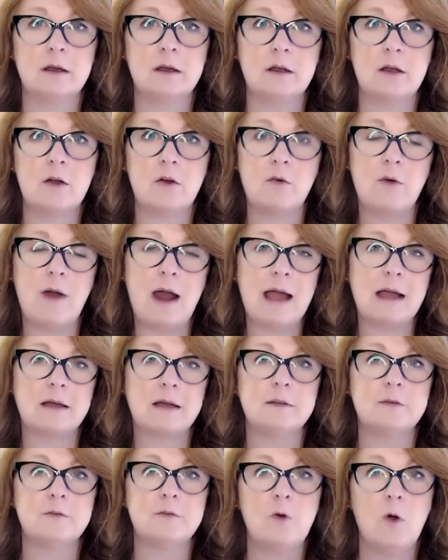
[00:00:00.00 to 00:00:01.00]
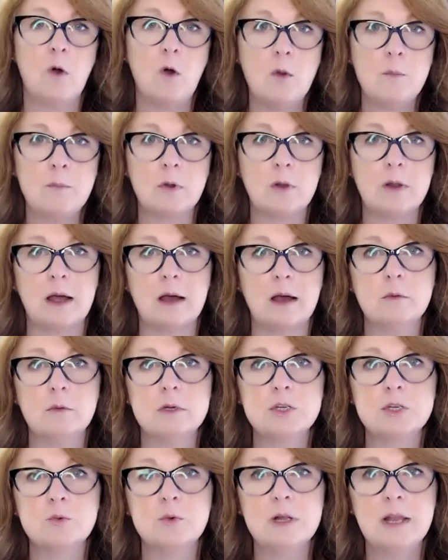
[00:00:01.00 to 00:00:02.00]
crack the formula
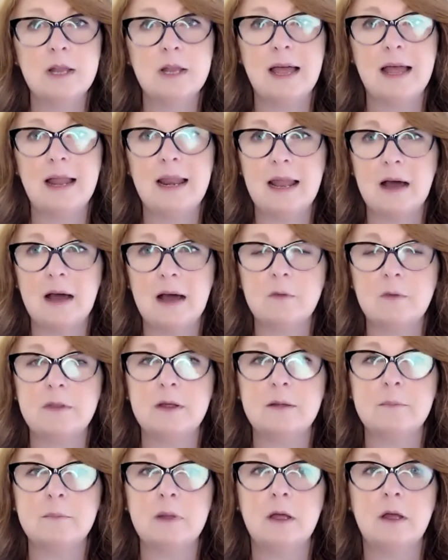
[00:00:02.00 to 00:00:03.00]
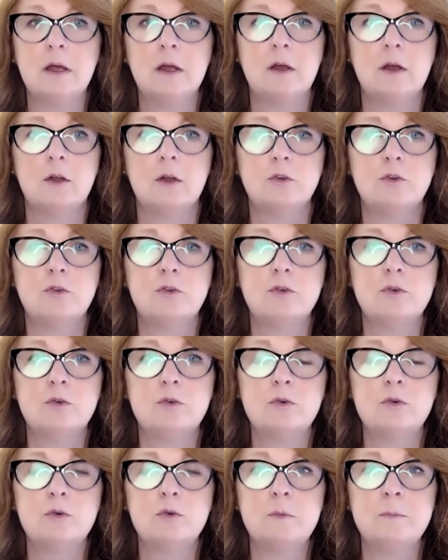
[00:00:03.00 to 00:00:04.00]
which will allow them
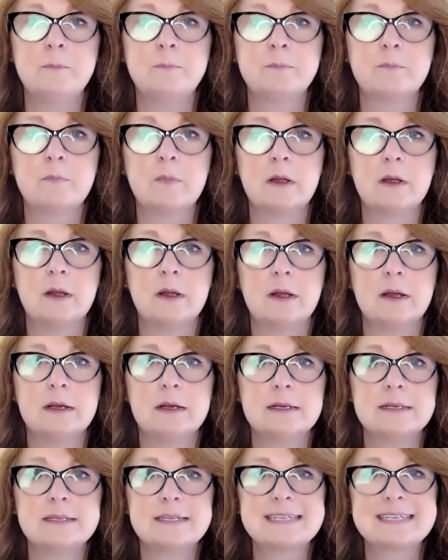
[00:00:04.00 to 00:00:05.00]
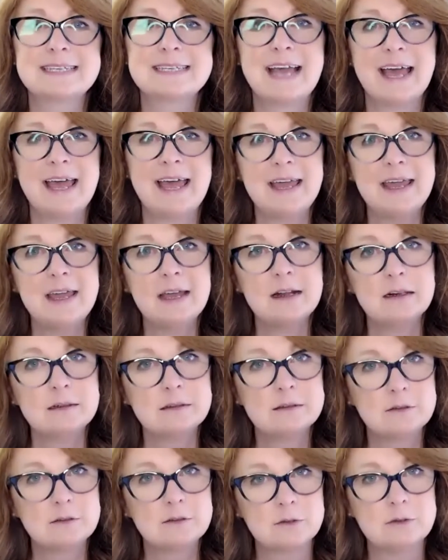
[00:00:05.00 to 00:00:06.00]
to
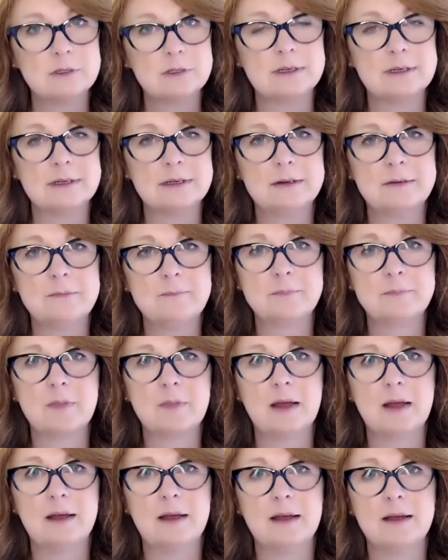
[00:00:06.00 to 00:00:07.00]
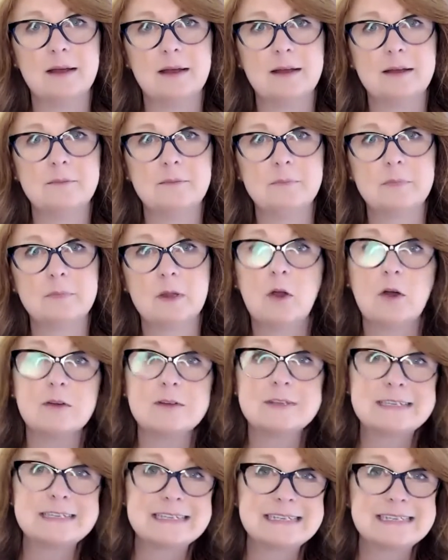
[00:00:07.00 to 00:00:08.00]
scale to the
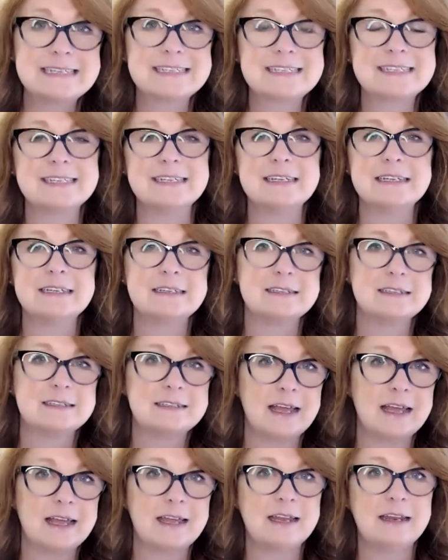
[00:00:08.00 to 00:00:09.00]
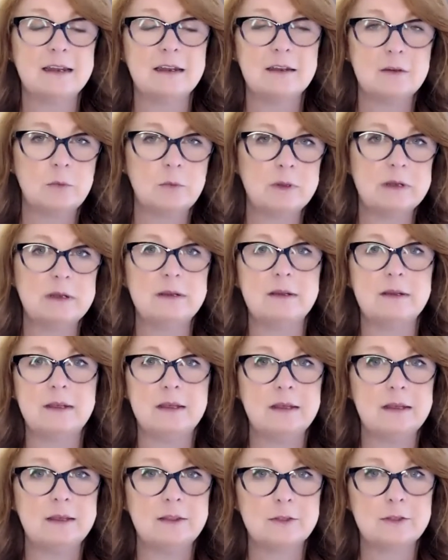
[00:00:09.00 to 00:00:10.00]
consistent 10,
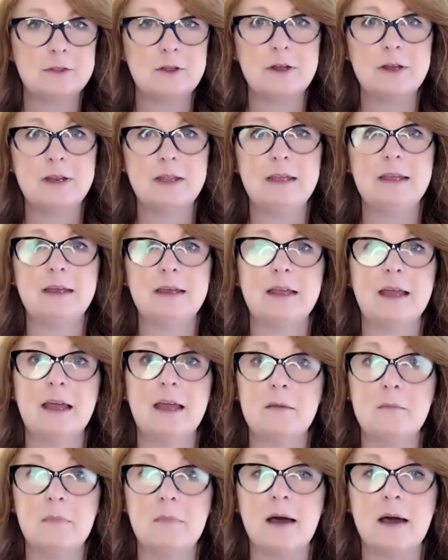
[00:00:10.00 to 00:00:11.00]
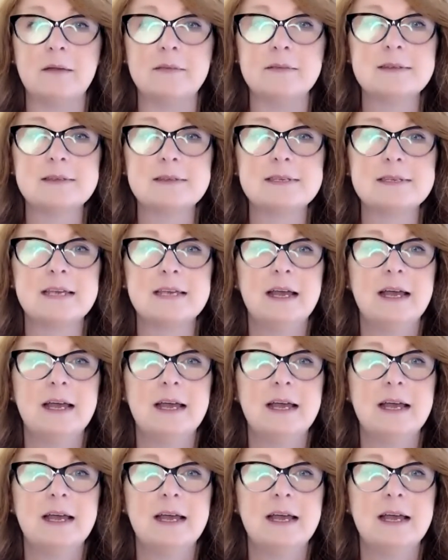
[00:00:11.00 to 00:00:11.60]
20, 30K months